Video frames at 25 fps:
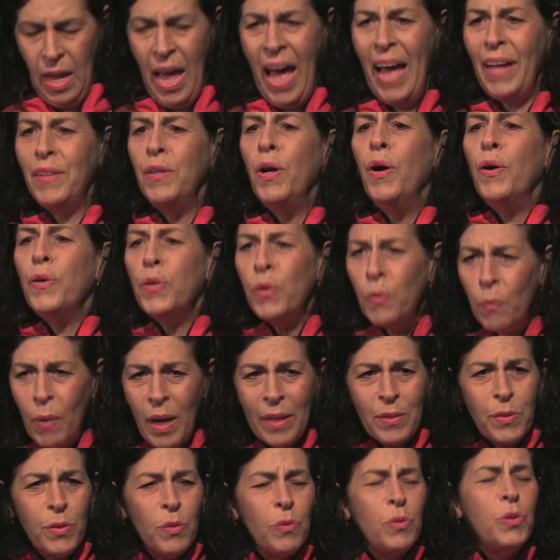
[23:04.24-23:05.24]
I know you
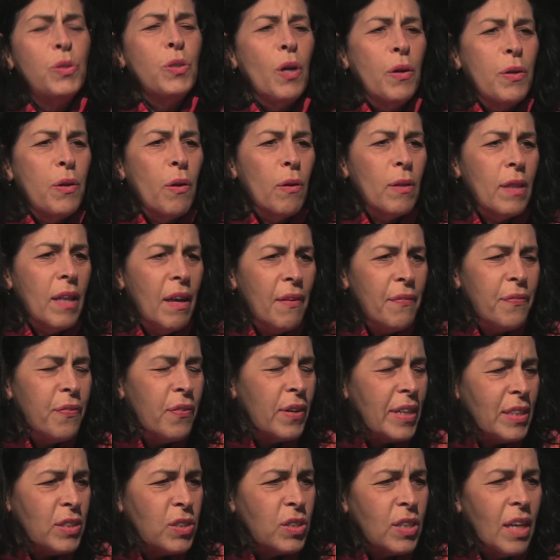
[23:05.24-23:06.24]
want to show your love
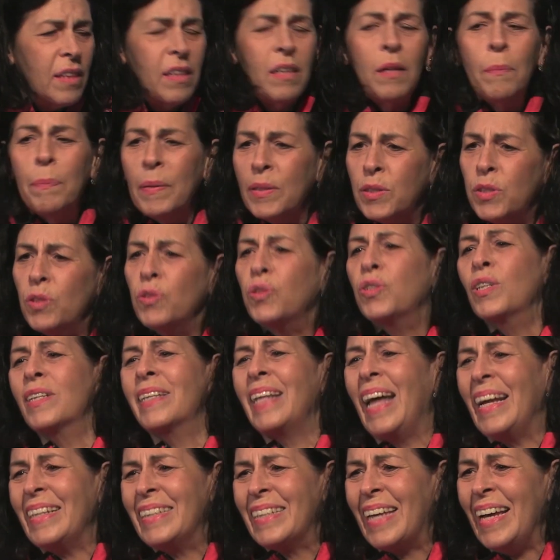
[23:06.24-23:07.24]
for each other, but you should
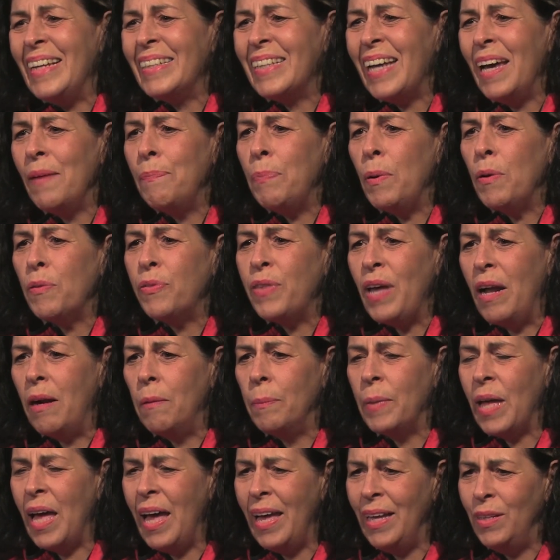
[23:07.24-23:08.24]
not get
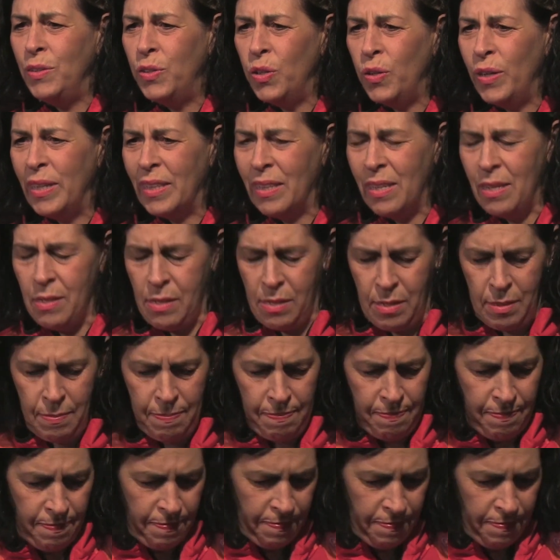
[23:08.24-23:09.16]
hypothermia in doing this.